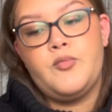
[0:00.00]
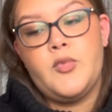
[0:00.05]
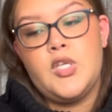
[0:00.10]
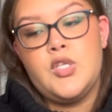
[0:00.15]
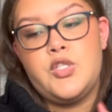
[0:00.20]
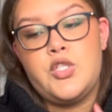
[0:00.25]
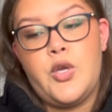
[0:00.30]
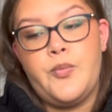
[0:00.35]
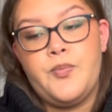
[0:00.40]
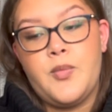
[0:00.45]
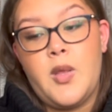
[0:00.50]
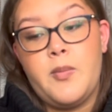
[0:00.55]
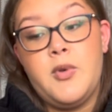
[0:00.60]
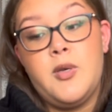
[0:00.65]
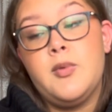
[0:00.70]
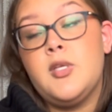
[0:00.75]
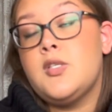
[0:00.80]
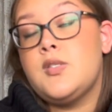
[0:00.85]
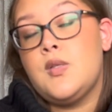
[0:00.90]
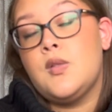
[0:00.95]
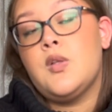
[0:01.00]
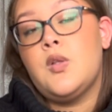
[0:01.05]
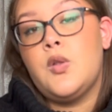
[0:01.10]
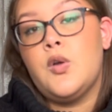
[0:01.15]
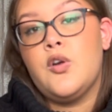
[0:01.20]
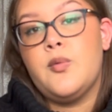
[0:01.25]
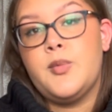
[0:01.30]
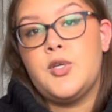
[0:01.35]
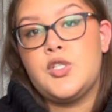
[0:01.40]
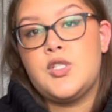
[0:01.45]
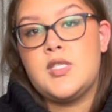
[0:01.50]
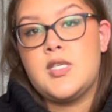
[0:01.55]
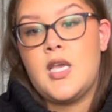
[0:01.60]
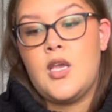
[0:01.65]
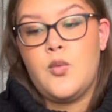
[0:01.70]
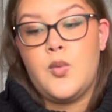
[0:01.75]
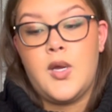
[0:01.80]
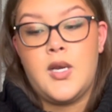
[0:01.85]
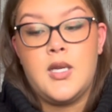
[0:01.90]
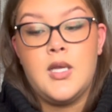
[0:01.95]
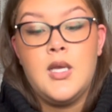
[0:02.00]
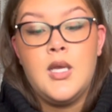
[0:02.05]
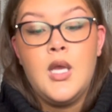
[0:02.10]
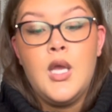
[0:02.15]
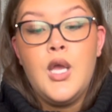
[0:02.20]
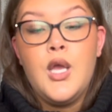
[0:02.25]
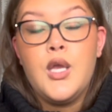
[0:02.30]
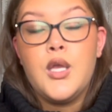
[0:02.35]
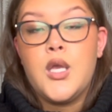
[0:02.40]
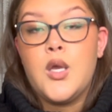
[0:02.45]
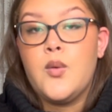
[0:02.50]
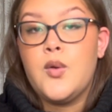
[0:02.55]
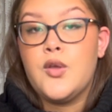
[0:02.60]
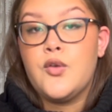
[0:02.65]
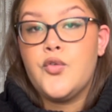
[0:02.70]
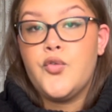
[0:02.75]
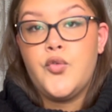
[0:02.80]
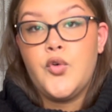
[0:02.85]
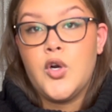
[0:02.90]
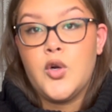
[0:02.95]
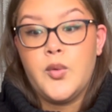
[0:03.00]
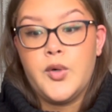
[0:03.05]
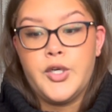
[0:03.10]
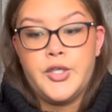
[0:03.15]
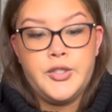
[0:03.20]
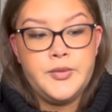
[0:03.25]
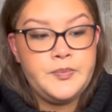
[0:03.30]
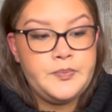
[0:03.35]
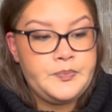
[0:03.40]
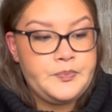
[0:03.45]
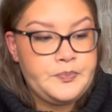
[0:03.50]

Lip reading: So I'm going to be using the Laura Mercier one going forward.